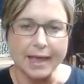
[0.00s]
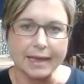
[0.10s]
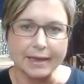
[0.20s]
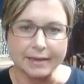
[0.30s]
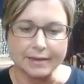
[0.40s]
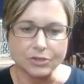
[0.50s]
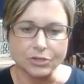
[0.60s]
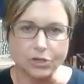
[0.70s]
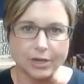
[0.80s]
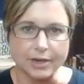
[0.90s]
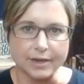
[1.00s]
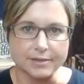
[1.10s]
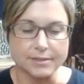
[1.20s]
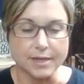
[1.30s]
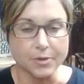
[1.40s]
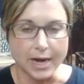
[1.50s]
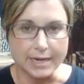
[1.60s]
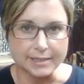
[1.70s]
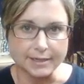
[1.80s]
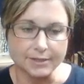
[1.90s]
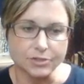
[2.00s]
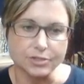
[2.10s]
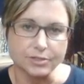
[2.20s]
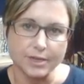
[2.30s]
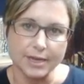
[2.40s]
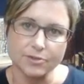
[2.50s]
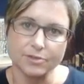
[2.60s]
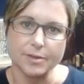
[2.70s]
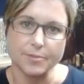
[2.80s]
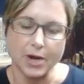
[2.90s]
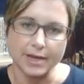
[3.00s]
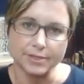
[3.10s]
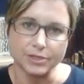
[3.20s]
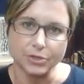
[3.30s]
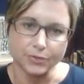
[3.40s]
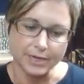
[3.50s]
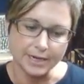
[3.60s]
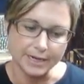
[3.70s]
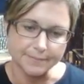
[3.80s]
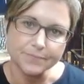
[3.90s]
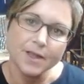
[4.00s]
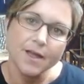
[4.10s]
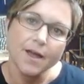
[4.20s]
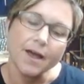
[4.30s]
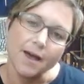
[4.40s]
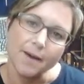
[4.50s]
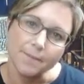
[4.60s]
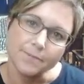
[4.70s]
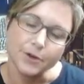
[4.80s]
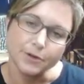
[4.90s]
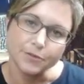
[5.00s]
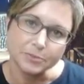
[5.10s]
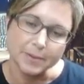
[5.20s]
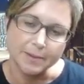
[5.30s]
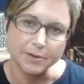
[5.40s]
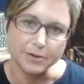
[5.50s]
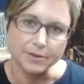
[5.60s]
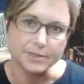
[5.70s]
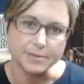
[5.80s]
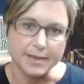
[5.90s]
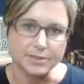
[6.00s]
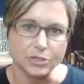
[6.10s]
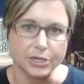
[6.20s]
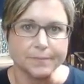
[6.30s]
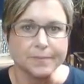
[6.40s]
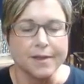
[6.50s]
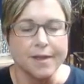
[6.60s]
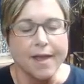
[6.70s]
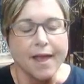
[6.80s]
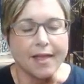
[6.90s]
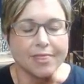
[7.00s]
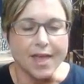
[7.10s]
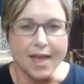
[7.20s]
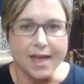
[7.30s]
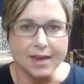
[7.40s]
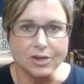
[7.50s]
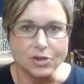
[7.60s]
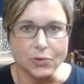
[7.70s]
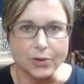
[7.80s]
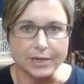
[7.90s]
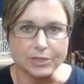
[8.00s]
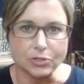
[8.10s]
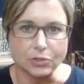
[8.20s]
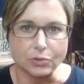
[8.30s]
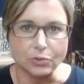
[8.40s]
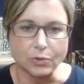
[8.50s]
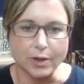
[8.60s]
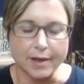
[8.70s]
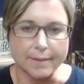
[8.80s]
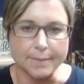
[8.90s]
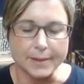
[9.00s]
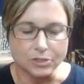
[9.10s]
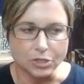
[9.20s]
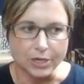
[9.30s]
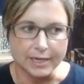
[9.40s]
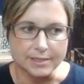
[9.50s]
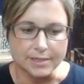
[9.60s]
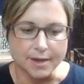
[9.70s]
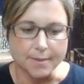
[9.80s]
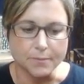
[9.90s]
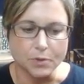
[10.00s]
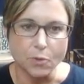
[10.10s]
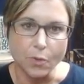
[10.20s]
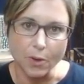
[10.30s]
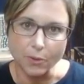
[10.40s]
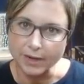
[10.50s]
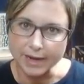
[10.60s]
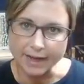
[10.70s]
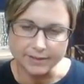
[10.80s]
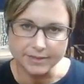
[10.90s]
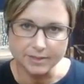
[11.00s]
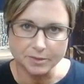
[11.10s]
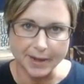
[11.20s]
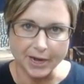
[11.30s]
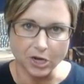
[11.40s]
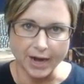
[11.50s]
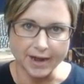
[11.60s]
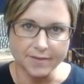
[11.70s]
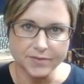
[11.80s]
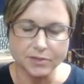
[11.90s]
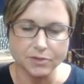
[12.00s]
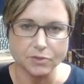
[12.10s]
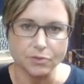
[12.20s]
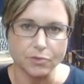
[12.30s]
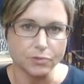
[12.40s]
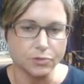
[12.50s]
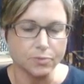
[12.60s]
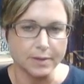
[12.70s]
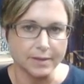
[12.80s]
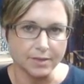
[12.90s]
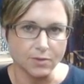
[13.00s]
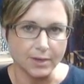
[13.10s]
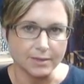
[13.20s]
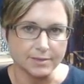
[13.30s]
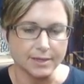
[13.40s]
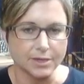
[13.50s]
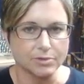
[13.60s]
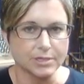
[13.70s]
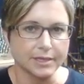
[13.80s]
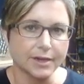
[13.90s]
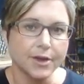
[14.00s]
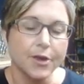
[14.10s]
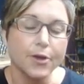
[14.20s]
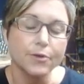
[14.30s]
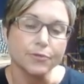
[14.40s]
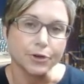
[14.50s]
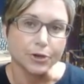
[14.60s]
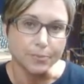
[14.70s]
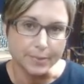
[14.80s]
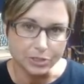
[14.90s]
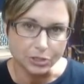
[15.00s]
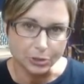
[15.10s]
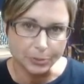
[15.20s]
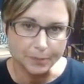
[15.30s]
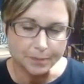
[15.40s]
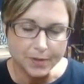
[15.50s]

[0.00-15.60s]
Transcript: and you're going to summarize it just like you summarized a reading for your first paper this semester. And then you're going to integrate some quote analysis paragraphs. So those will be like the ones that you did for your midterm.